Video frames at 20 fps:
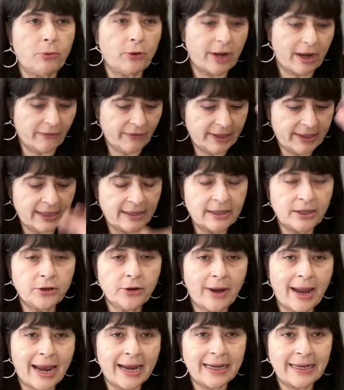put everything that
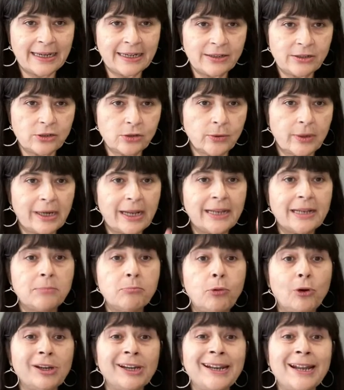you're adding into it and then
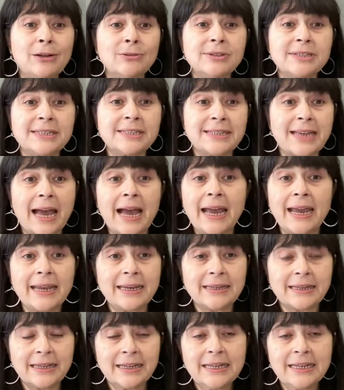put it outside